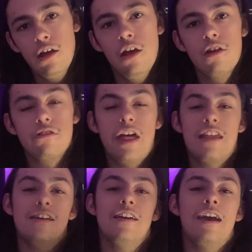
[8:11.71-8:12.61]
So
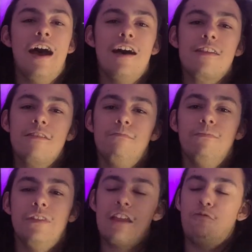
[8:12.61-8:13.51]
that's it, guys.
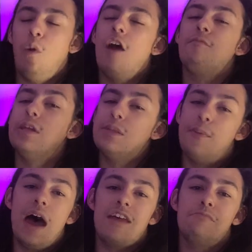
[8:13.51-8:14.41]
That's where I've been the
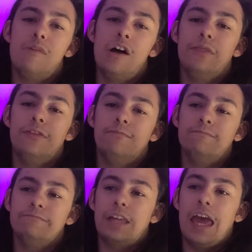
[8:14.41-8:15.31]
past month,
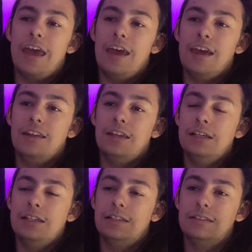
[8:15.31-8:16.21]
and
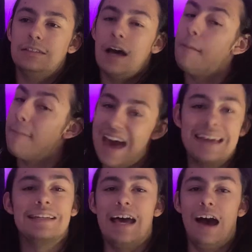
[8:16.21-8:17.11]
I'm
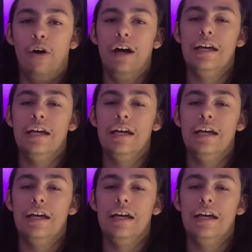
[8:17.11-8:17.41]
back now.